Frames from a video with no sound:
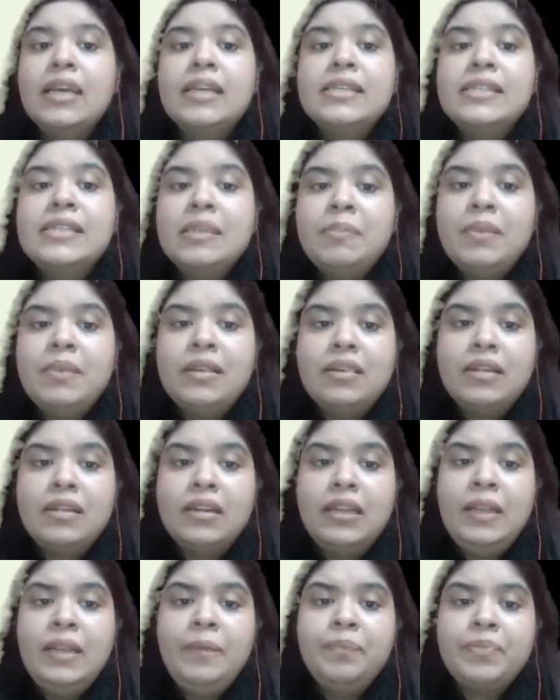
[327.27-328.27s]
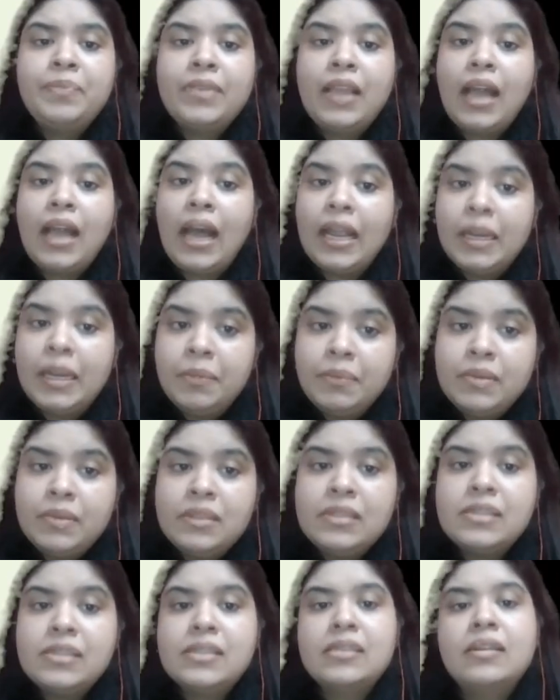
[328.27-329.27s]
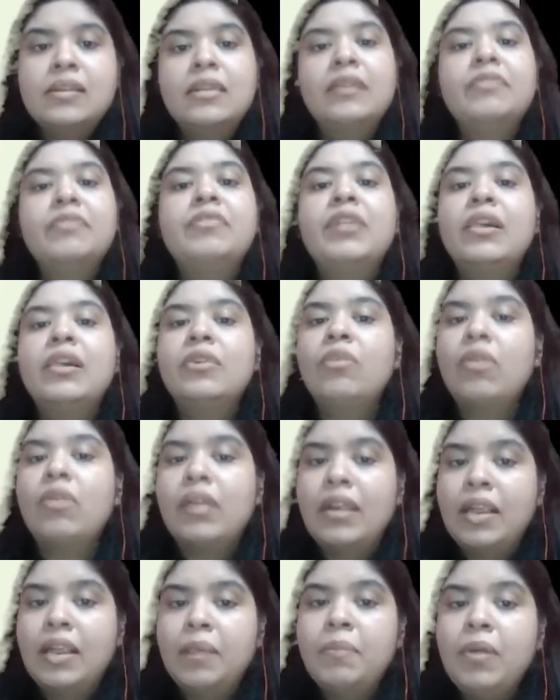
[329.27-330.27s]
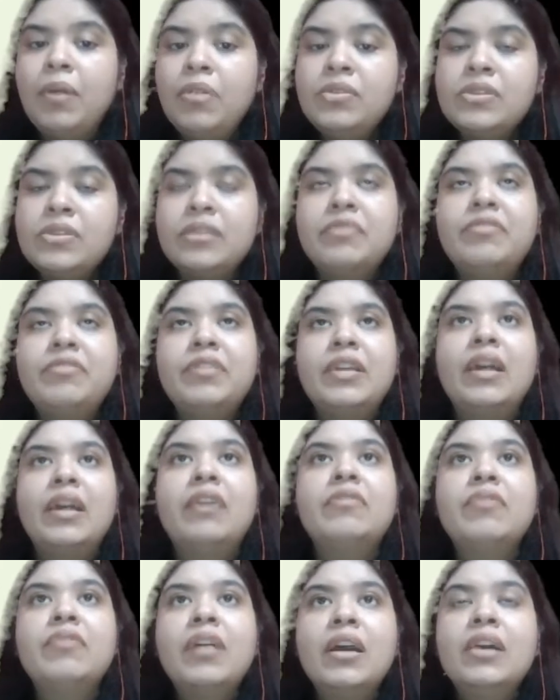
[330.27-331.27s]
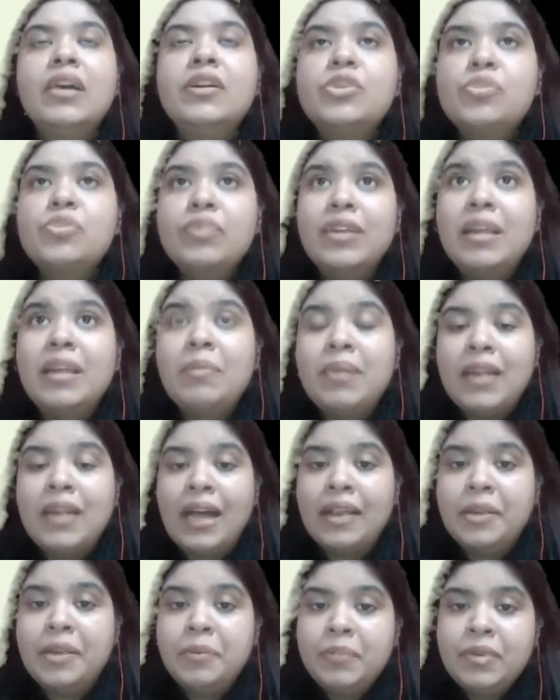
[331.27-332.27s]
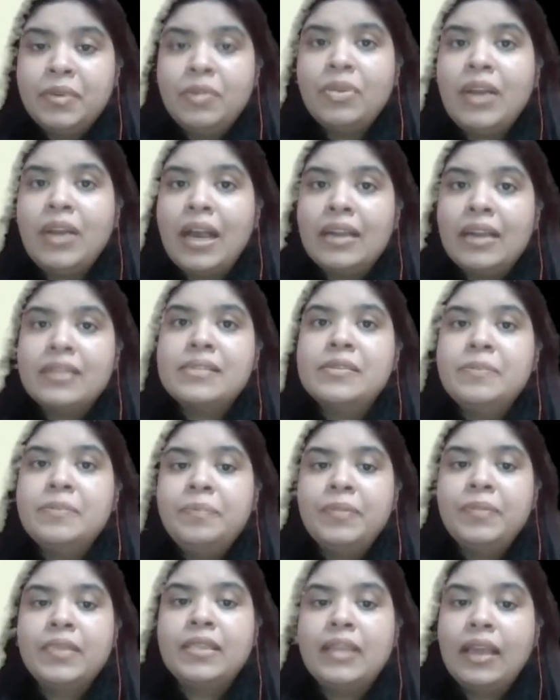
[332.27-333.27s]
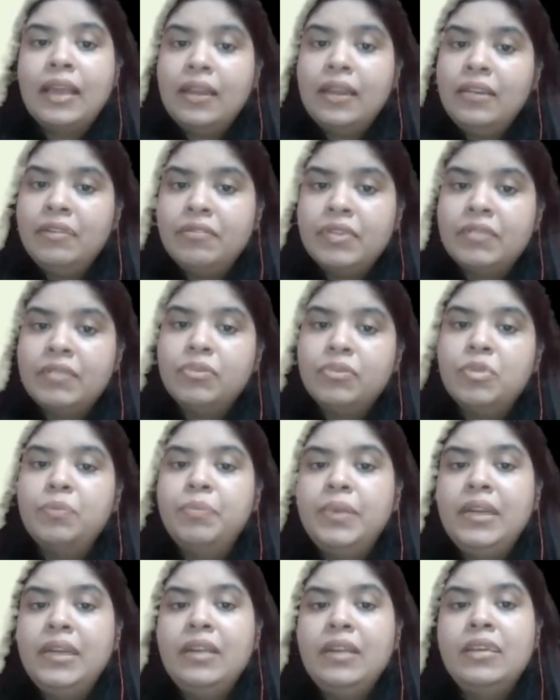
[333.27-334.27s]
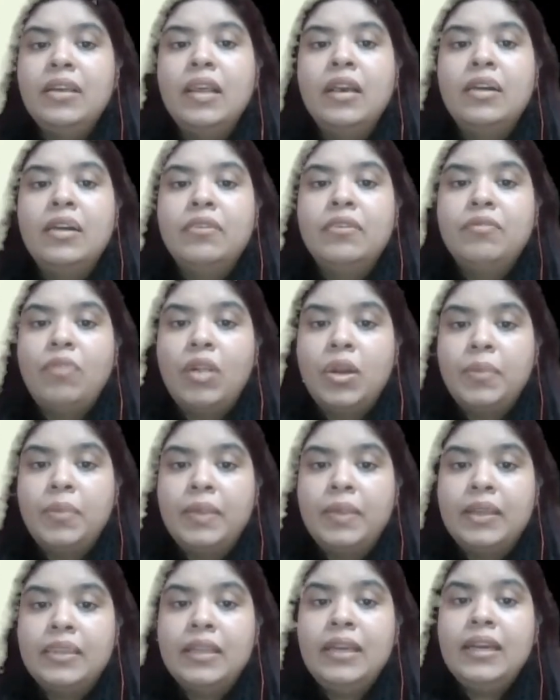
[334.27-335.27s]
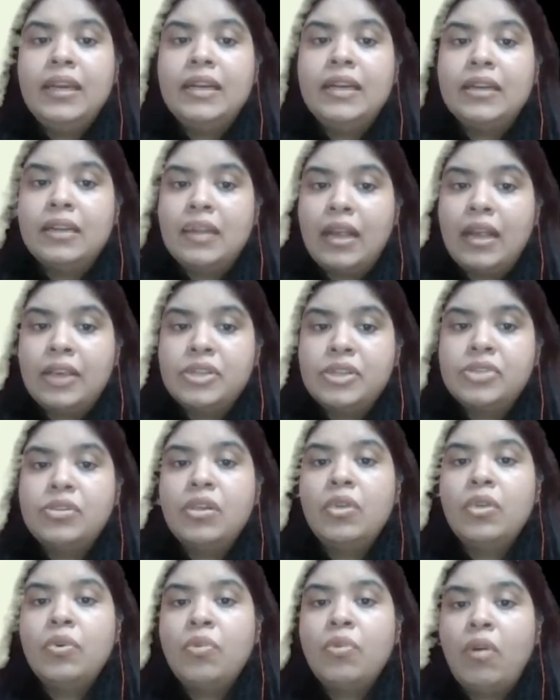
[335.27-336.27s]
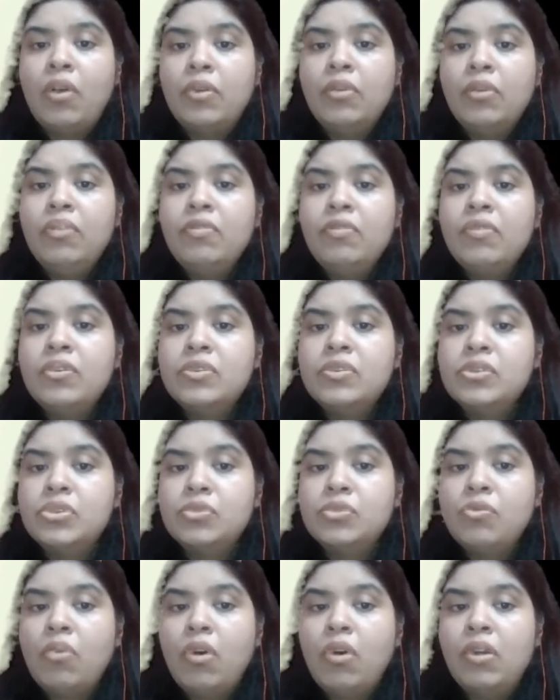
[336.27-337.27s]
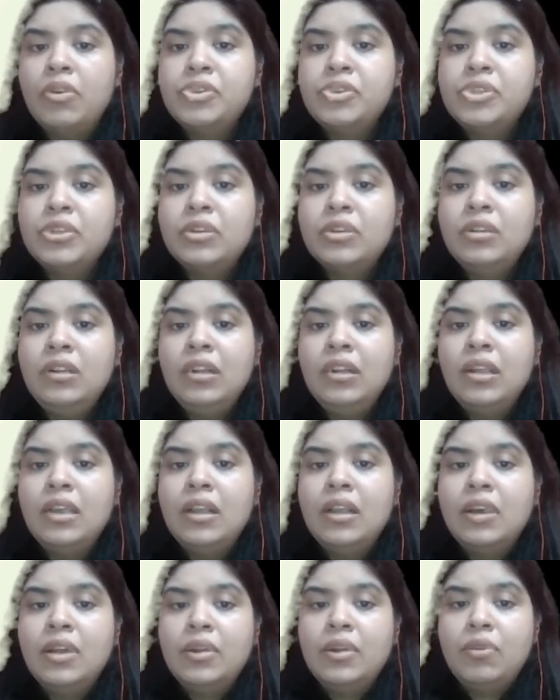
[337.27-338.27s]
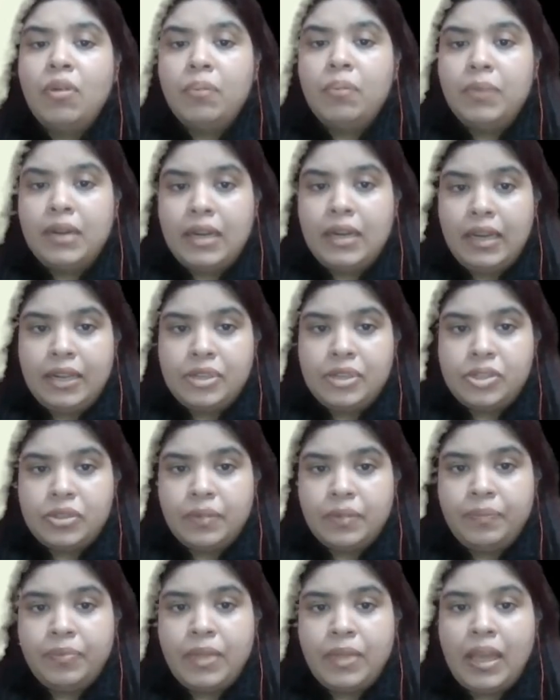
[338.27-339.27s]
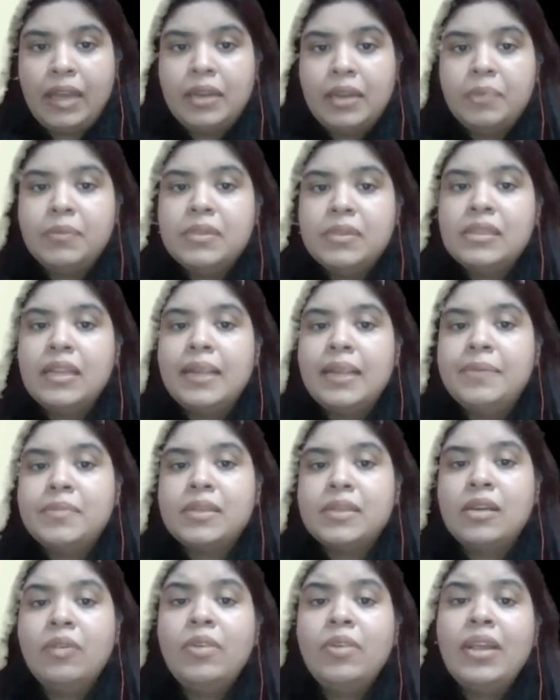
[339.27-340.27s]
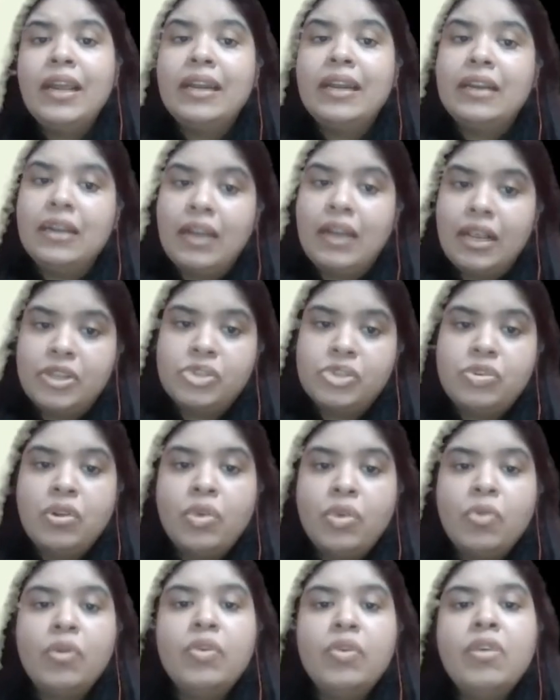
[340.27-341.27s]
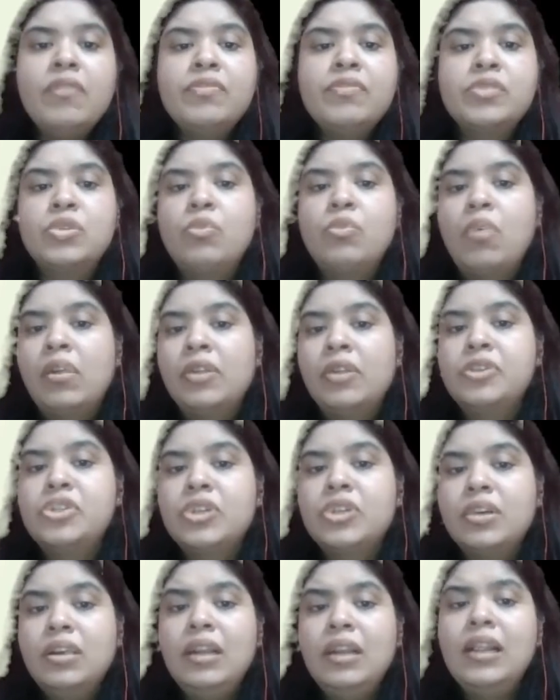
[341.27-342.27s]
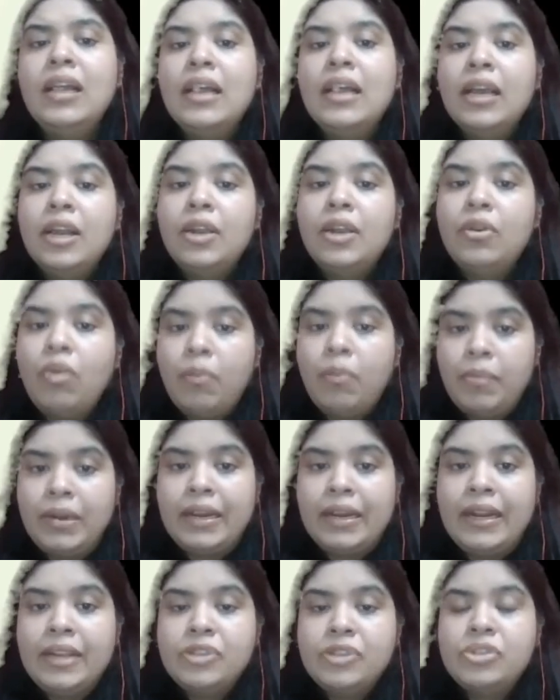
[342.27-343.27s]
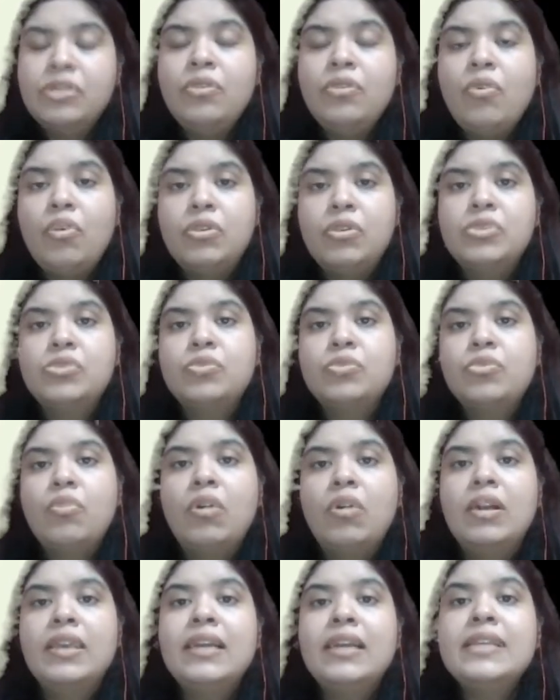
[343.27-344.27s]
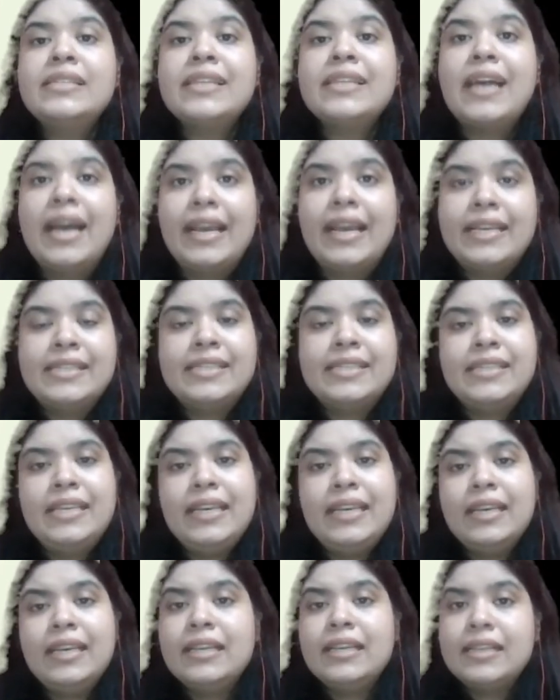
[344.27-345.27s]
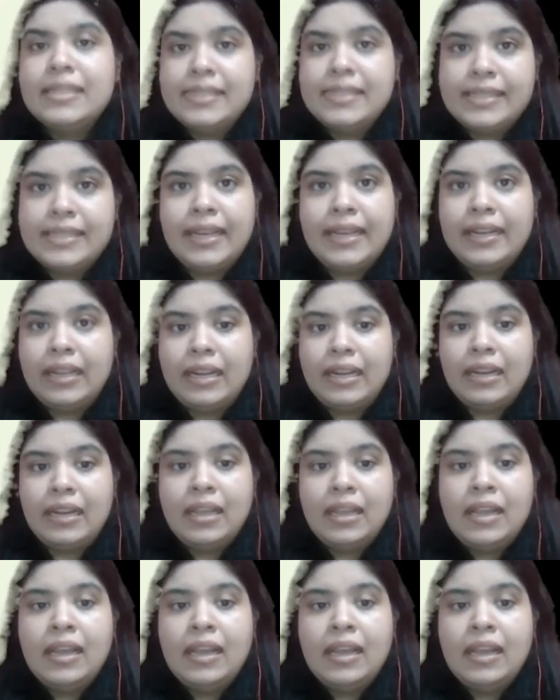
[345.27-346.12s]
Similarly, animals, if we are talking about, if we have to name an animal organism, then we would be following the International Code of Zoological Nomenclature. Animal names are International Code of Zoological Nomenclature, also called as ICZN.